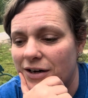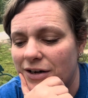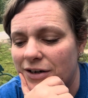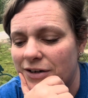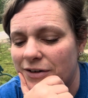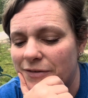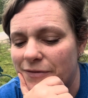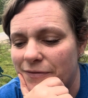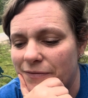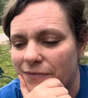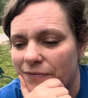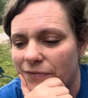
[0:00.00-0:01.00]

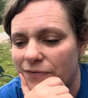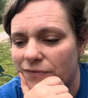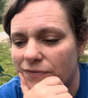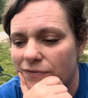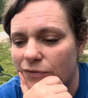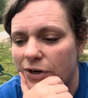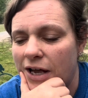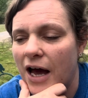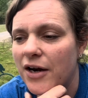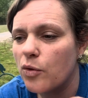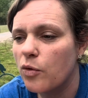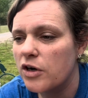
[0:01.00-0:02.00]
We
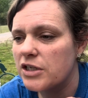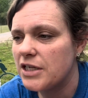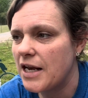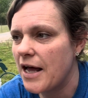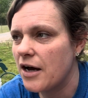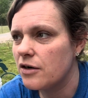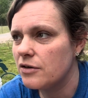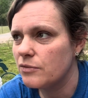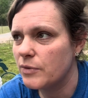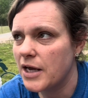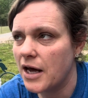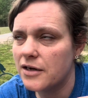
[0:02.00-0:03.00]
kind of worked it out. We
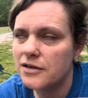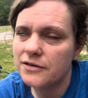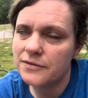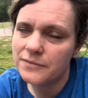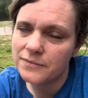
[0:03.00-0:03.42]
kind of